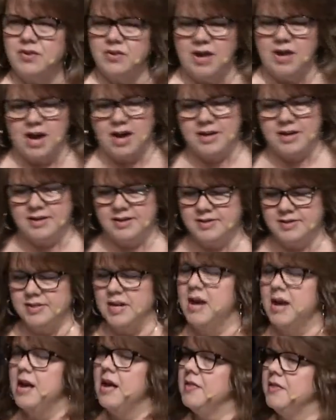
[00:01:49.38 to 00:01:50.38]
God is,
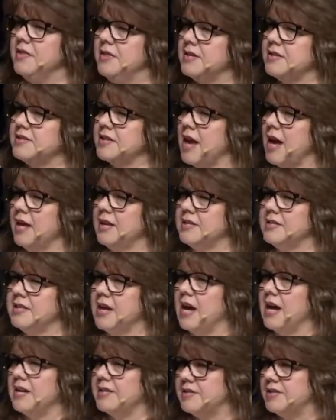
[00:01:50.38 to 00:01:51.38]
this kind of
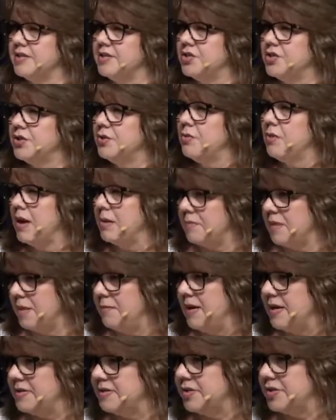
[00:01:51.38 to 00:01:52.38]
ties into what my
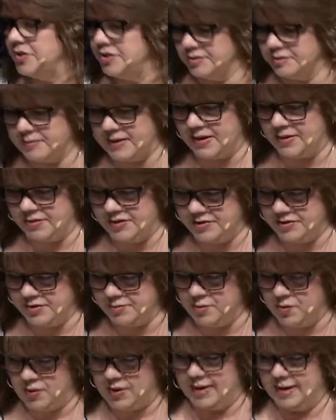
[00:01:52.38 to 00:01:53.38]
message is about this
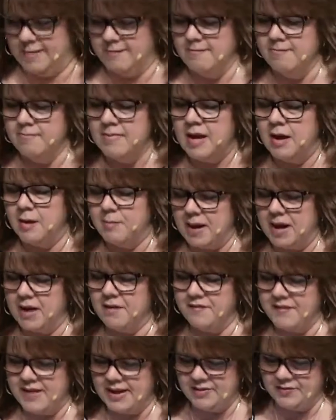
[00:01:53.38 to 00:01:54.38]
morning about a
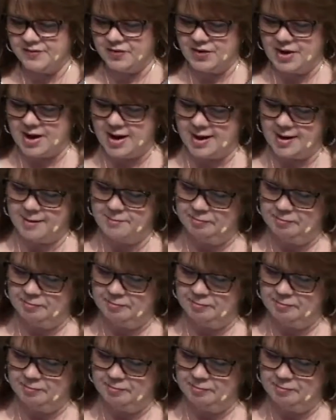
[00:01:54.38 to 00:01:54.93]
faithful God.